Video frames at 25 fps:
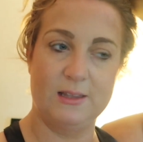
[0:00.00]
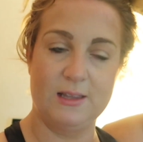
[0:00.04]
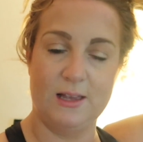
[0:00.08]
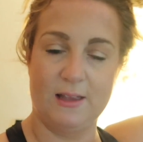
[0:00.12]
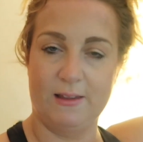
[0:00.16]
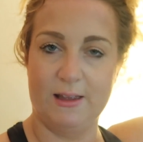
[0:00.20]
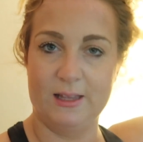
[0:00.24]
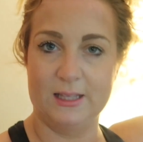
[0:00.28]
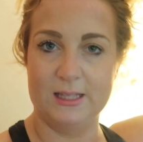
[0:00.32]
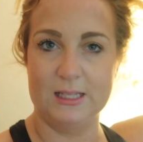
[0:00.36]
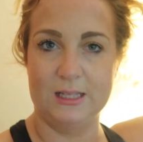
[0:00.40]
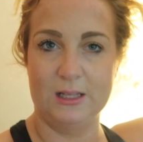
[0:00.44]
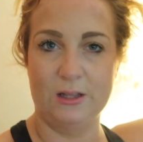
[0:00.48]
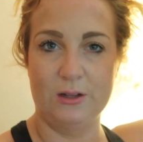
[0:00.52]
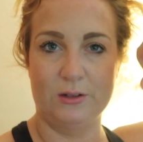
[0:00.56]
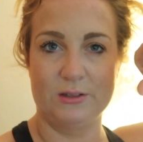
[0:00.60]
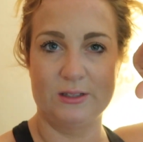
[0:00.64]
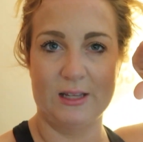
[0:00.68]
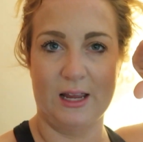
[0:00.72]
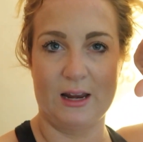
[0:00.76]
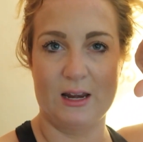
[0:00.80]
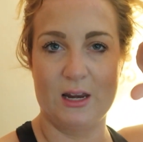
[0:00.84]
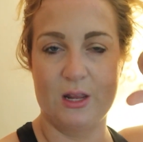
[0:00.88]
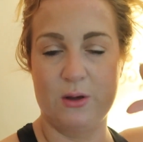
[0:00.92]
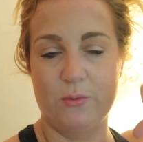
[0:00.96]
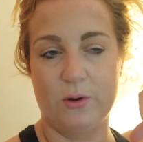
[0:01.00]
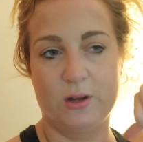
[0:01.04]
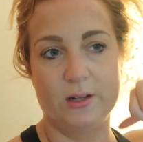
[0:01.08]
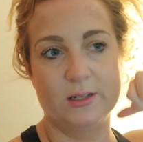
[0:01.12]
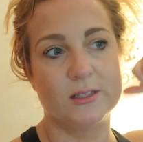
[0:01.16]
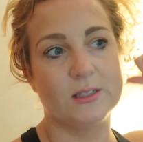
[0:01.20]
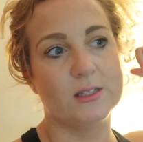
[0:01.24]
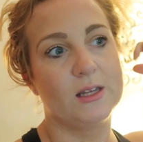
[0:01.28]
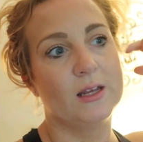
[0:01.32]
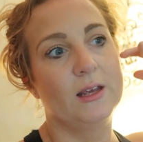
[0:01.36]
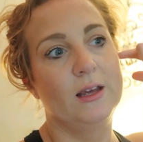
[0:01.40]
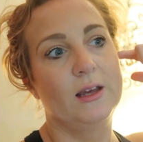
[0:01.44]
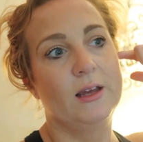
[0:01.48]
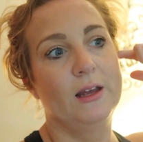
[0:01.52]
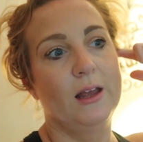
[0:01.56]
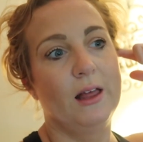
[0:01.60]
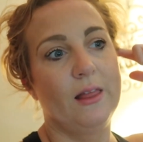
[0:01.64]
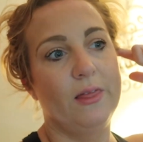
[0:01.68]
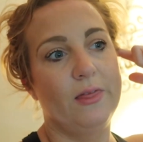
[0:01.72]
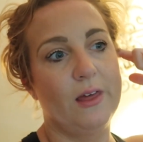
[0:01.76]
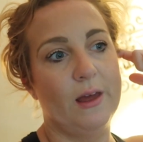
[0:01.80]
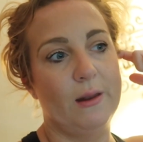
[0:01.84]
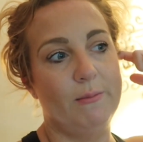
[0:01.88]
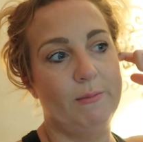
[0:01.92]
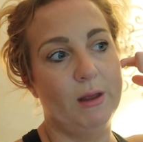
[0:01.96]
They're like the little tiny ones
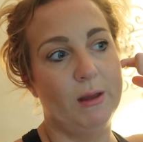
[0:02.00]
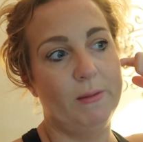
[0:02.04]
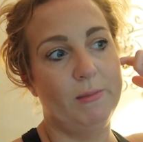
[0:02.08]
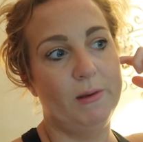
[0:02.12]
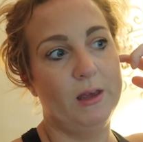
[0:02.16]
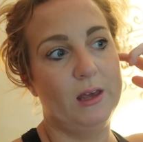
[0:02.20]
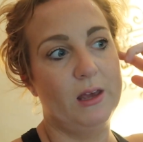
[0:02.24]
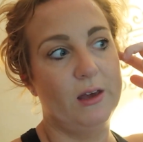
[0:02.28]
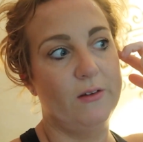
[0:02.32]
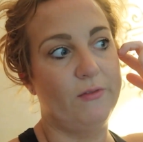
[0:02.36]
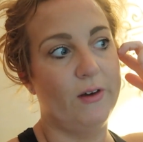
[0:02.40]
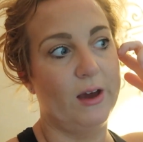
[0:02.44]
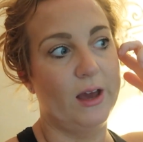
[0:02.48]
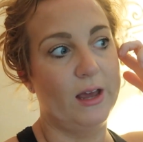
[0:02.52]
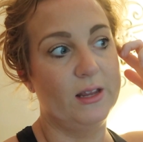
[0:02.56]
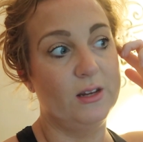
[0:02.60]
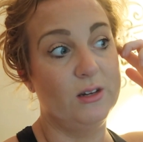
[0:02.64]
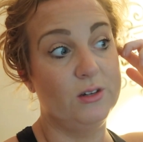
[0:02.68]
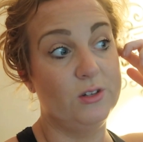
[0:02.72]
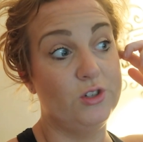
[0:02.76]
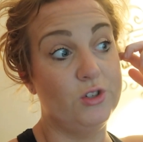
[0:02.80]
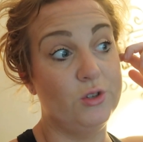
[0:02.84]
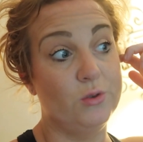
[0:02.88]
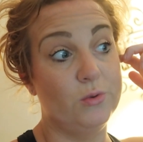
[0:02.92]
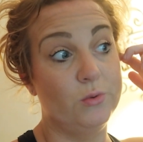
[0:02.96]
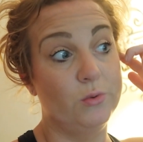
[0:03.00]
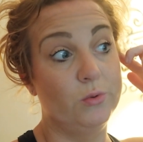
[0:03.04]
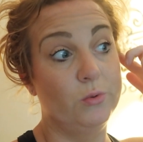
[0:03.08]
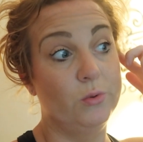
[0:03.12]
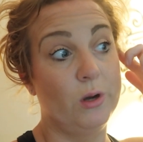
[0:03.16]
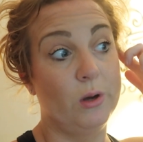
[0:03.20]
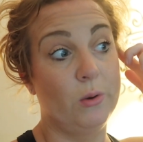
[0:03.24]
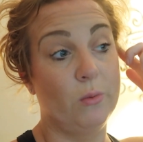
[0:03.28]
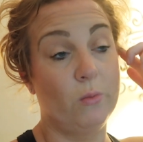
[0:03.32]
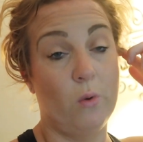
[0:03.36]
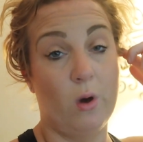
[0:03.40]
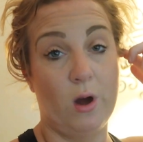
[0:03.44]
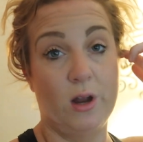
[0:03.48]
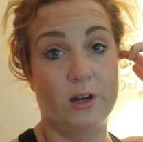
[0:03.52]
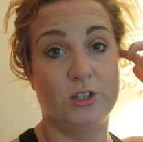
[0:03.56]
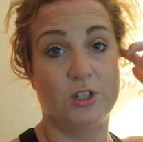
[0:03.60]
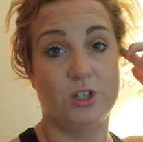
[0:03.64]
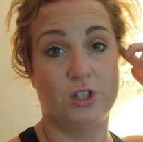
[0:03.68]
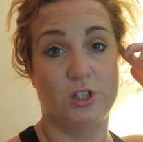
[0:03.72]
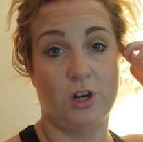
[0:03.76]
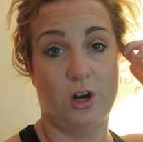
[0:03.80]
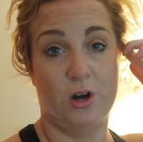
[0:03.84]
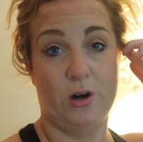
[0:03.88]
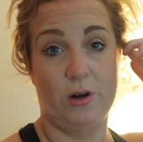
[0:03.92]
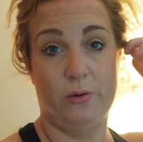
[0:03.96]
that maybe if I do want
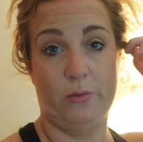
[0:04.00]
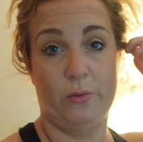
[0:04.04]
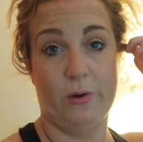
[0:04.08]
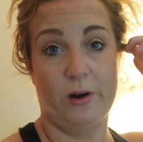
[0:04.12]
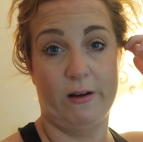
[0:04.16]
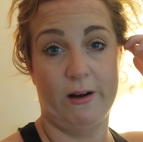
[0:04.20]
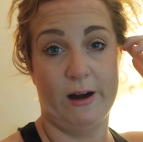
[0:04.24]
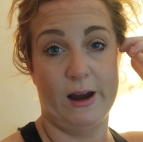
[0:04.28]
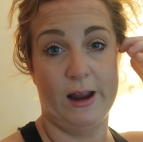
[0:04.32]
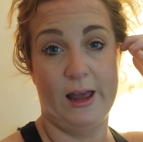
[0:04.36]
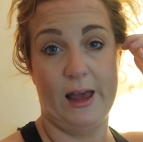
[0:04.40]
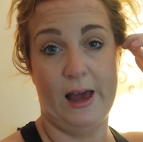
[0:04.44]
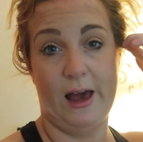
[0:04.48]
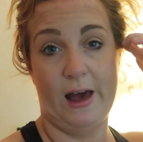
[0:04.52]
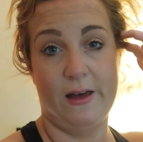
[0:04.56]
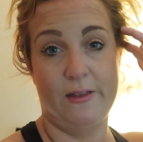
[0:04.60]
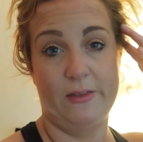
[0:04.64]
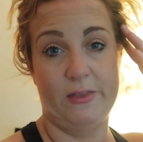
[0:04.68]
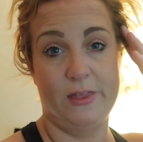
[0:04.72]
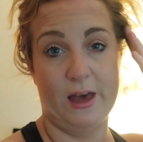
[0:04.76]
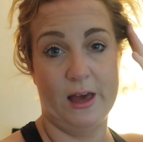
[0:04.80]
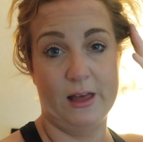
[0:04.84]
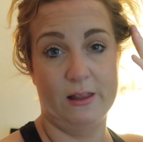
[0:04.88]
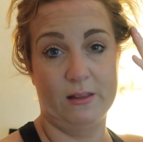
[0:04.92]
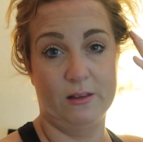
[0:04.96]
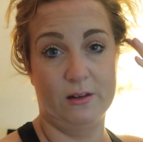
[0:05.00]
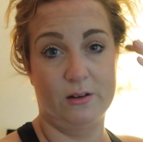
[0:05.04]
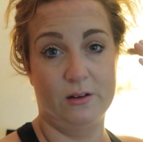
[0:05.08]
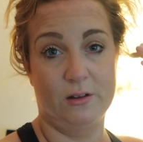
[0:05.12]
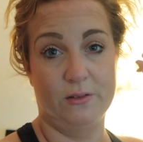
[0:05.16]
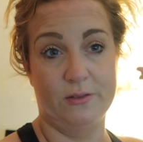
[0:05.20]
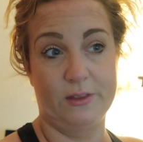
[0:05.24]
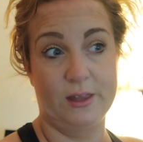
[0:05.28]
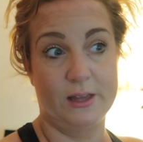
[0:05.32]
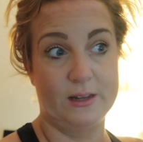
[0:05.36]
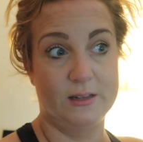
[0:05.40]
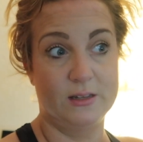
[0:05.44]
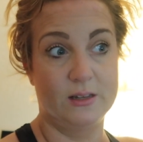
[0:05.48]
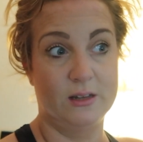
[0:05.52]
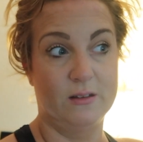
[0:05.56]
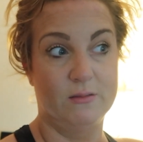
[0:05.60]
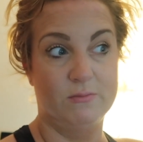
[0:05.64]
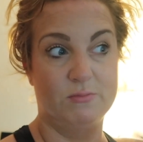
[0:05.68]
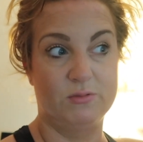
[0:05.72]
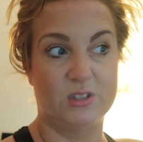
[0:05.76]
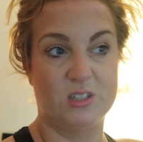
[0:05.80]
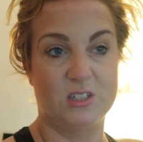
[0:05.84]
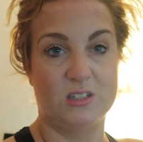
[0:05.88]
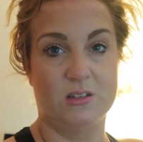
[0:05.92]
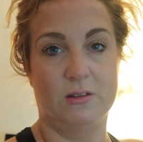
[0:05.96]
dessert, where I had that little, that
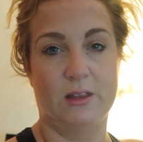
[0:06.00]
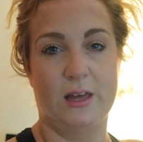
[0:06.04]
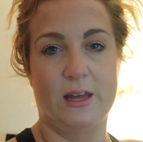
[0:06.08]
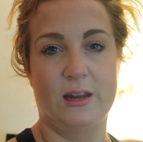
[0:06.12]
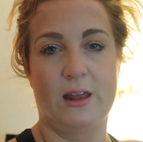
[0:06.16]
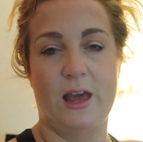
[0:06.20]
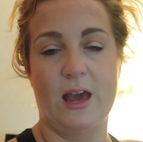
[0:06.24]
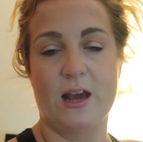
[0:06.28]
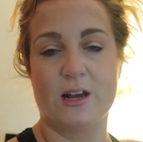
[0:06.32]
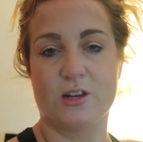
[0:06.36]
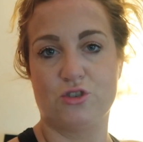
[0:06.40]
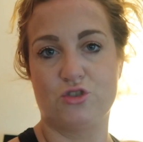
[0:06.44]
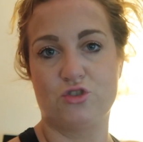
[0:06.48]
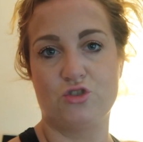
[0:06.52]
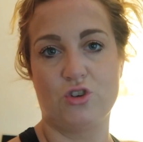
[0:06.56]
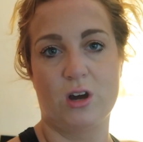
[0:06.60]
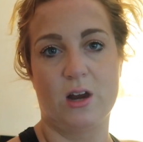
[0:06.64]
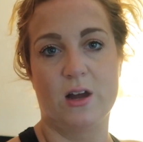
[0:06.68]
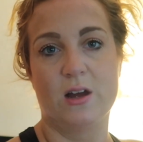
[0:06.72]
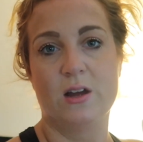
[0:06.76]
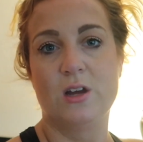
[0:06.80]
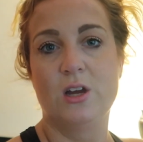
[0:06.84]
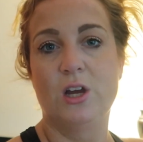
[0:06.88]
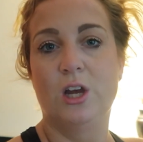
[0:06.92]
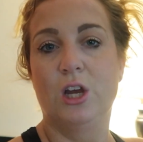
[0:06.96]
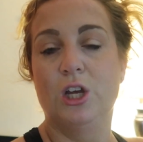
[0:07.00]
still that extra